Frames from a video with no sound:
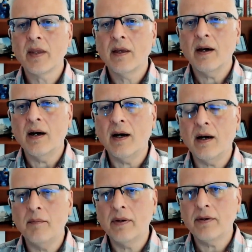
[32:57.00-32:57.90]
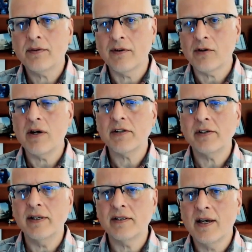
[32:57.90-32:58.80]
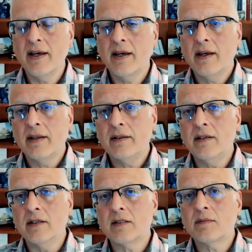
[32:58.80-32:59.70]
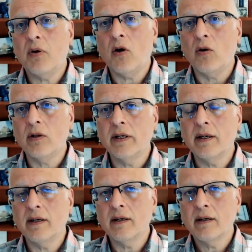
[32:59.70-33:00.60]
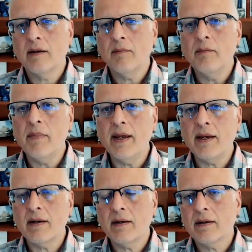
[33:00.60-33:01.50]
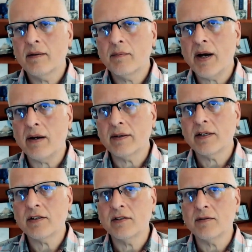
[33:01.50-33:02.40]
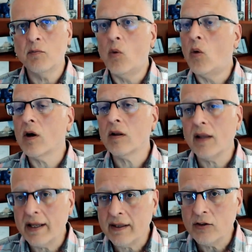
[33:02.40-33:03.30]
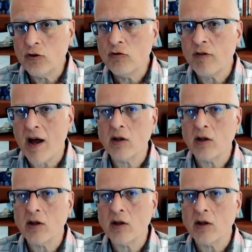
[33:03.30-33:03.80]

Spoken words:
So the question is, does polling make politicians more likely to follow